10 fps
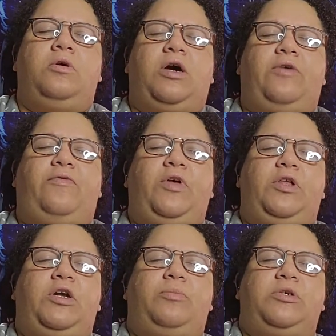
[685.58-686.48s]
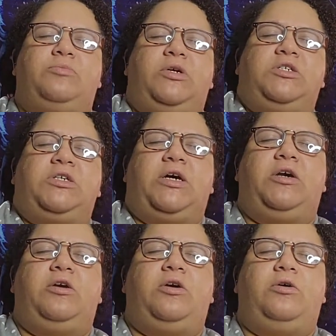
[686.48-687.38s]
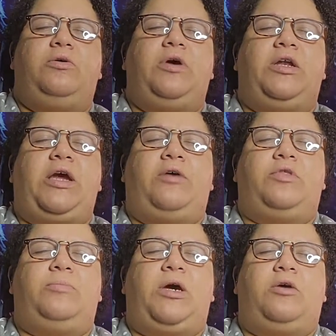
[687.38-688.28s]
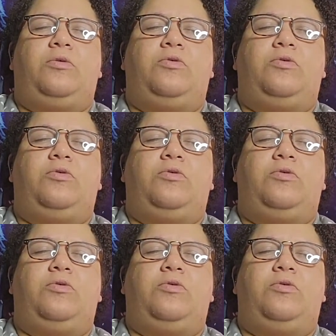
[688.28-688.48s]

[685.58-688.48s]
I fill it up as much as I can go and out the mouth.